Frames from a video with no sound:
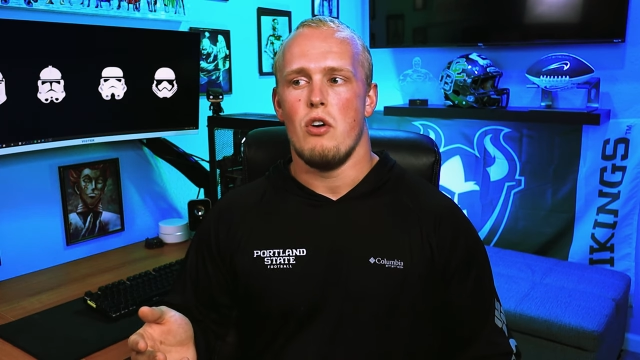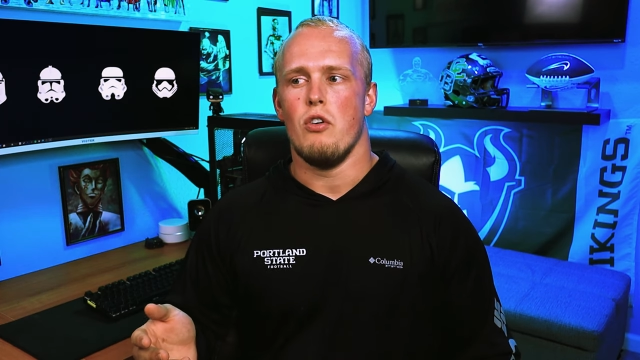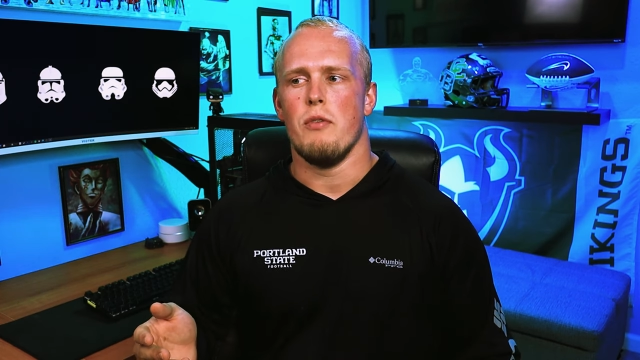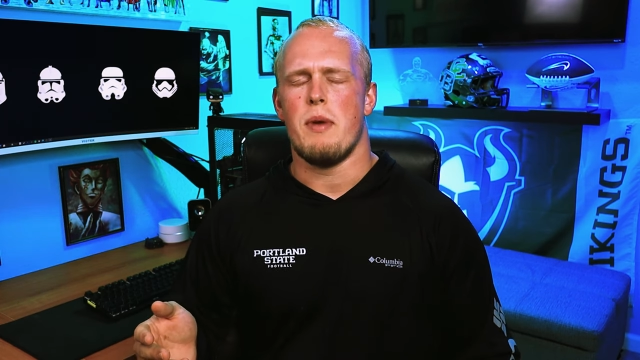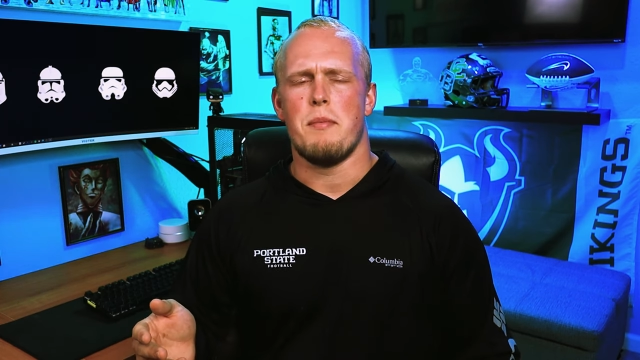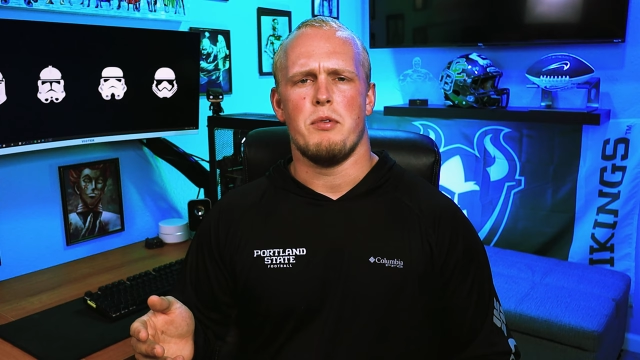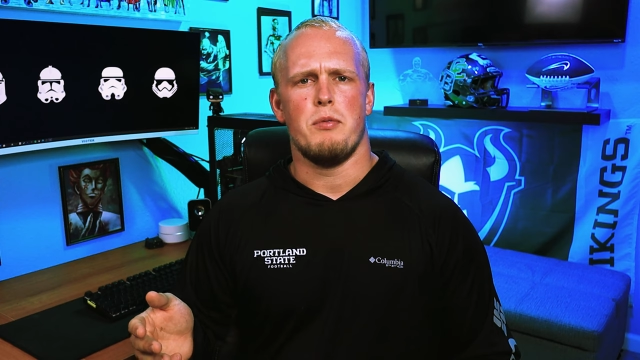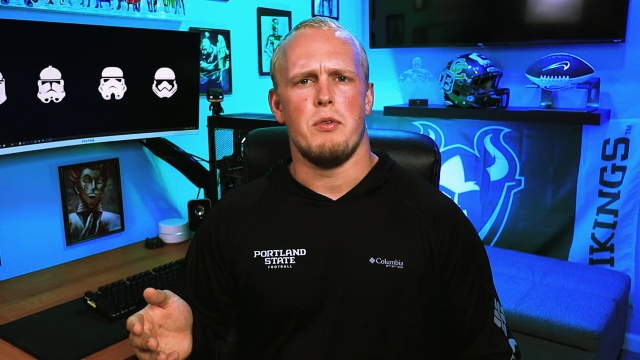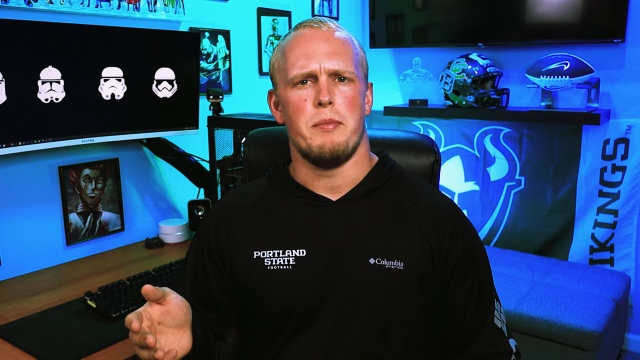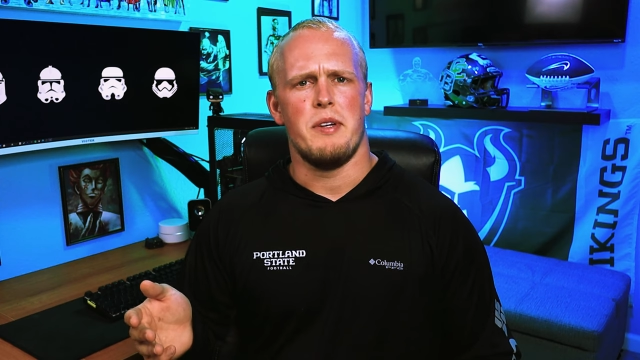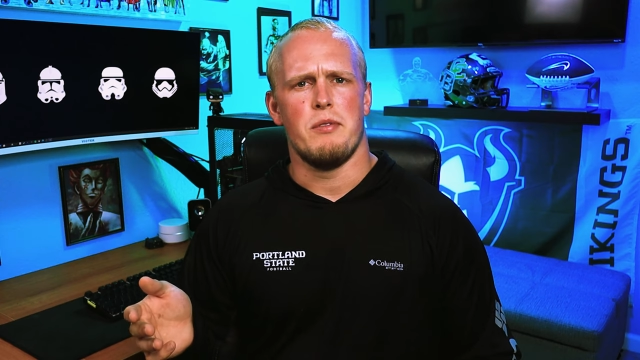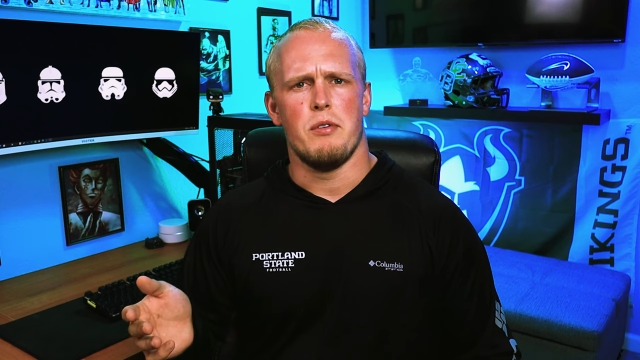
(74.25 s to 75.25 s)
or maybe
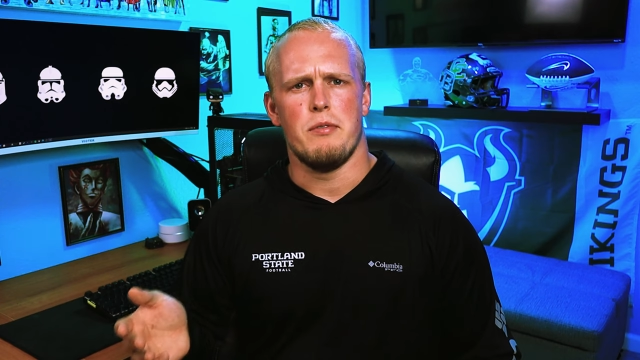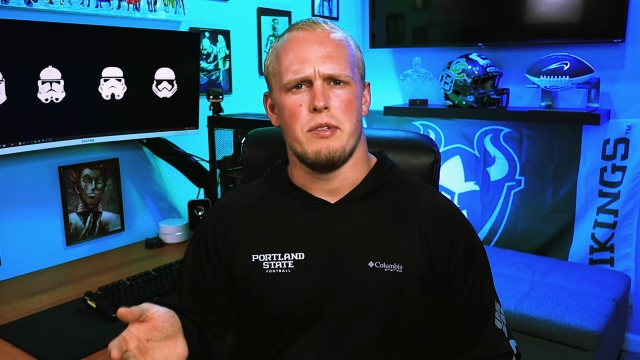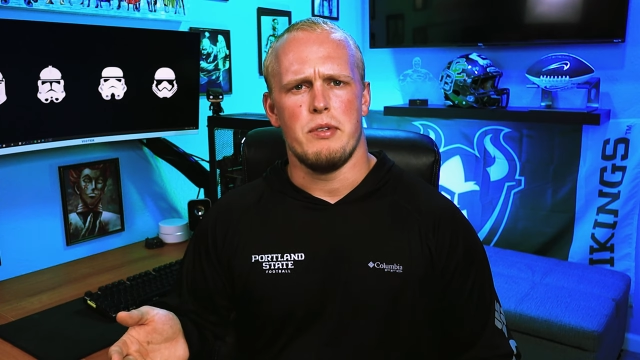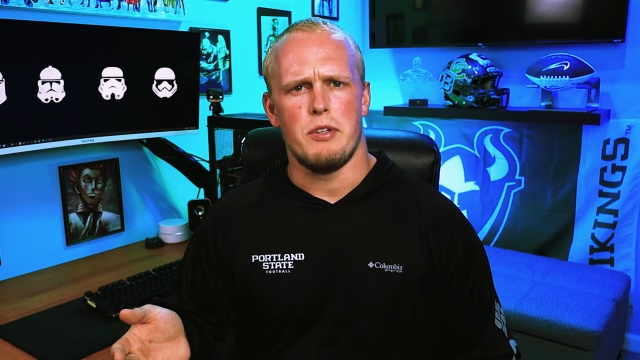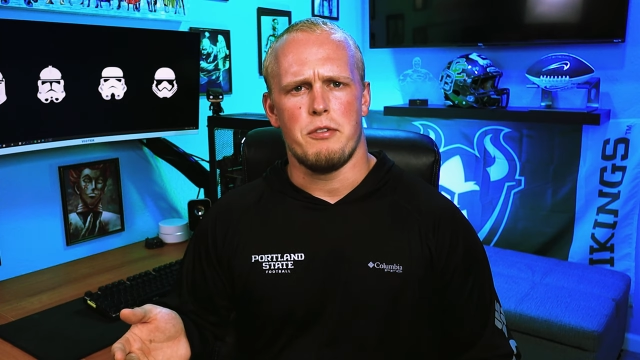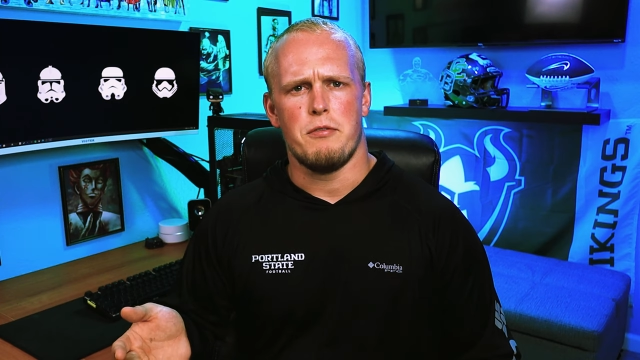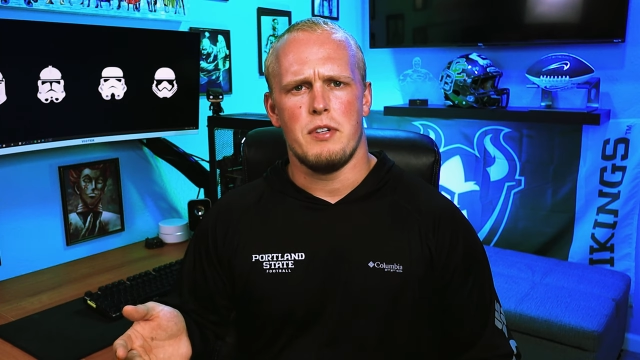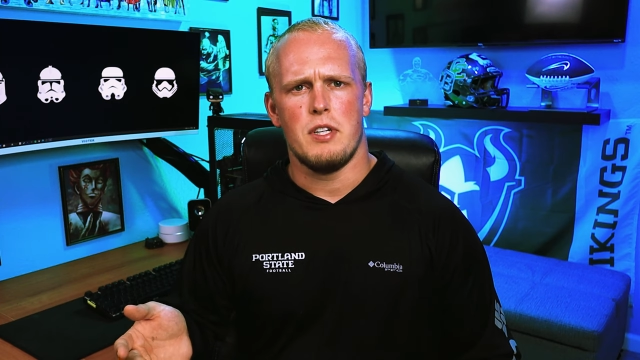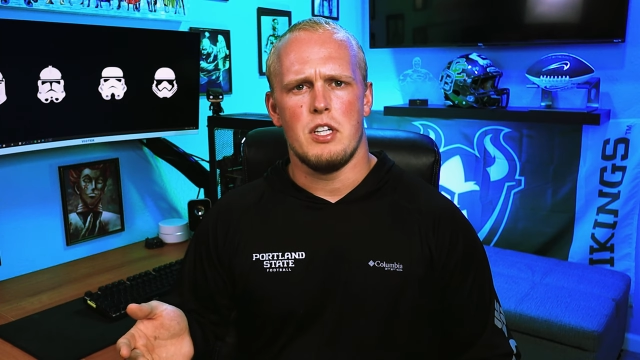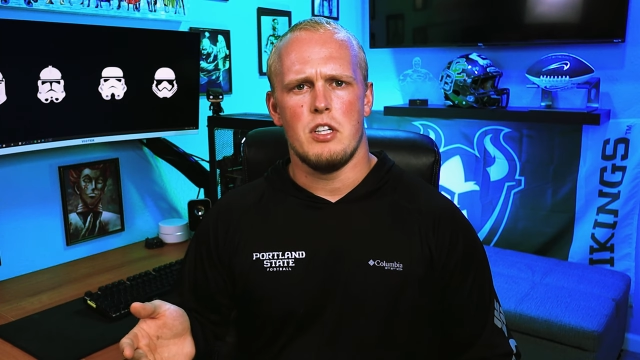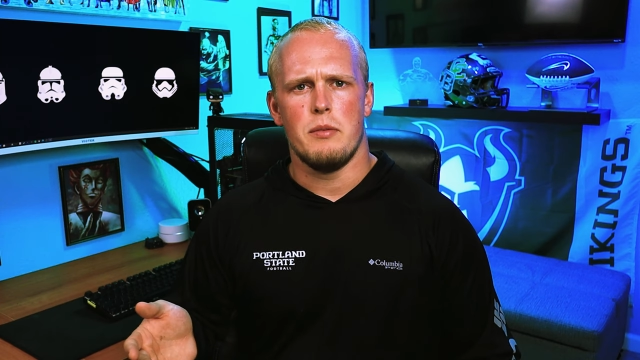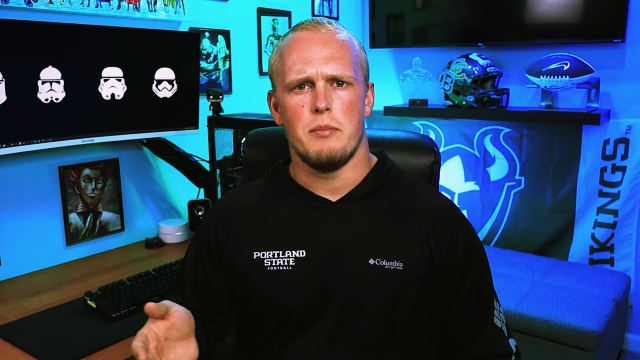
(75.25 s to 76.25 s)
we'll be reviewing
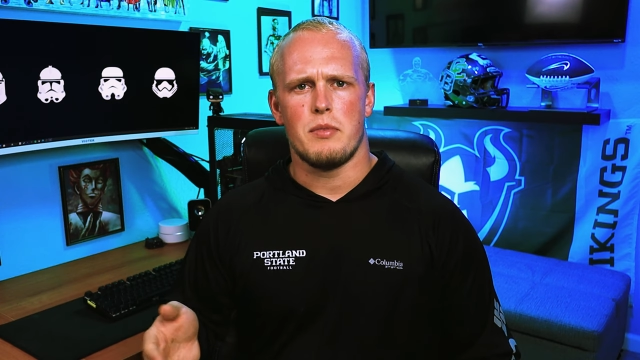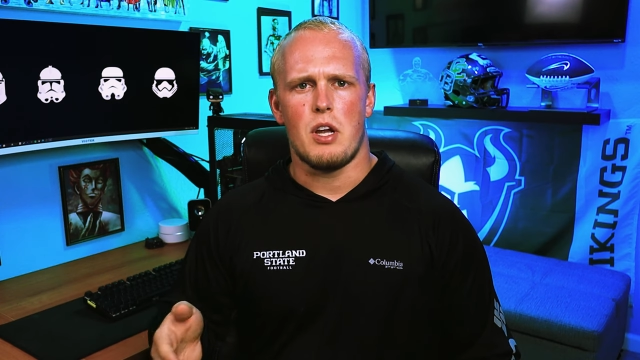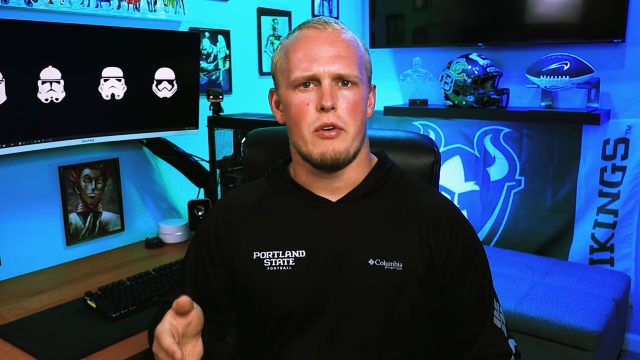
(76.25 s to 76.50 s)
film,